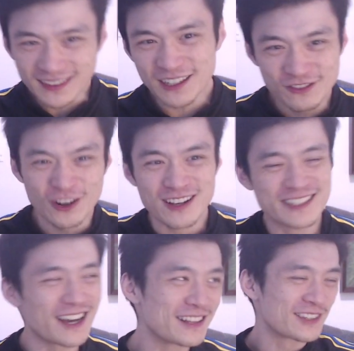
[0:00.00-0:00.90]
Runs
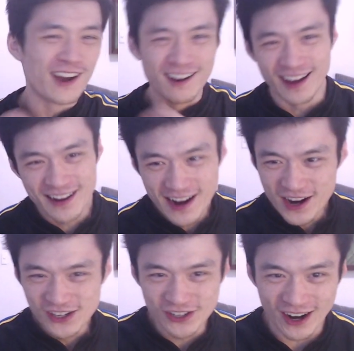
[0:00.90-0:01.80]
down the sideline,
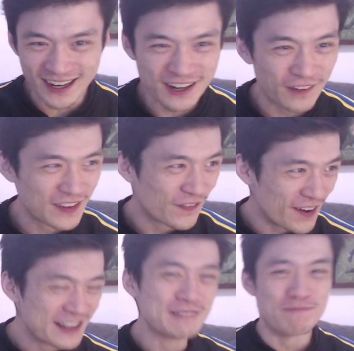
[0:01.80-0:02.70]
shrugging off
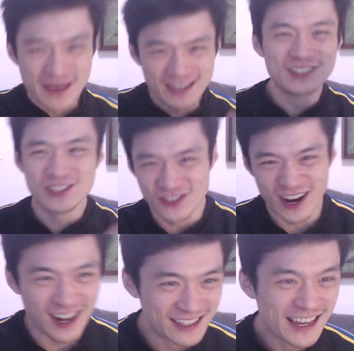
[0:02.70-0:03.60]
defenders, big
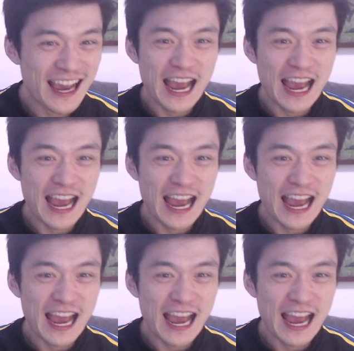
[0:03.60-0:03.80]
strides.